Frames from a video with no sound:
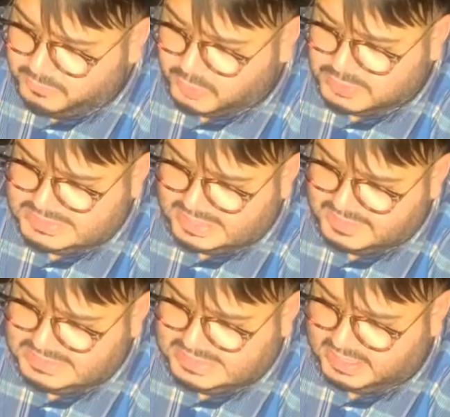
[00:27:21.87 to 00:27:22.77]
verse
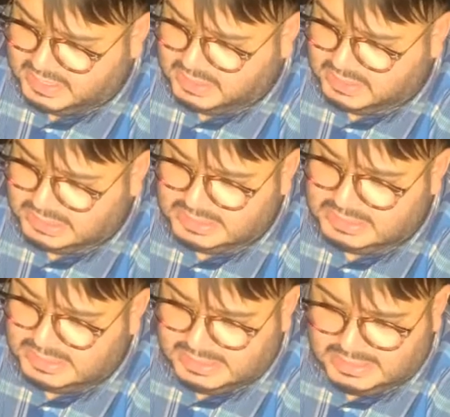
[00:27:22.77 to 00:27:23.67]
17,
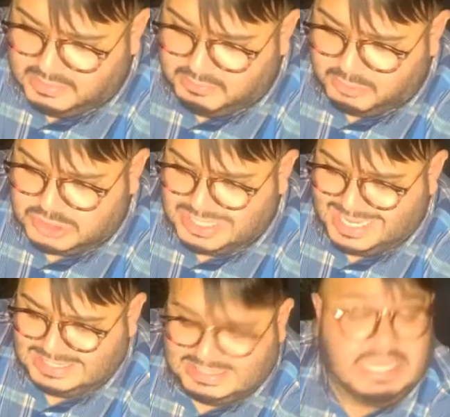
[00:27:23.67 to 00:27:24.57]
verse
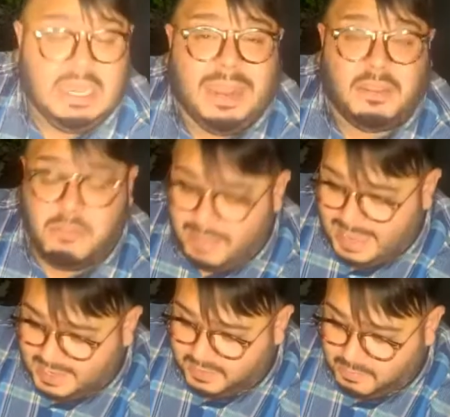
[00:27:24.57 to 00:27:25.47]
19, out of
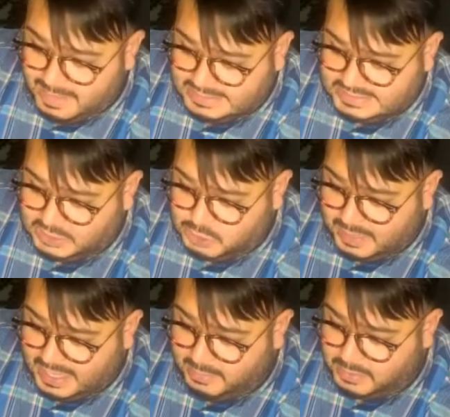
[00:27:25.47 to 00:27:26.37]
the Message
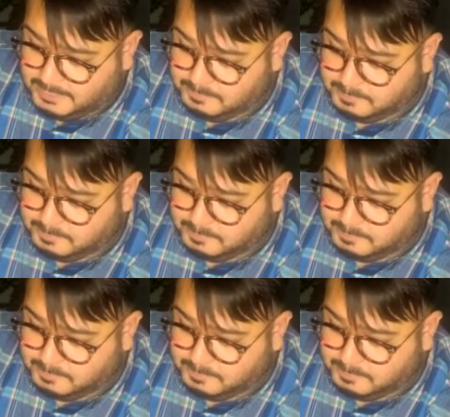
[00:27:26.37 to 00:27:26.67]
Bible.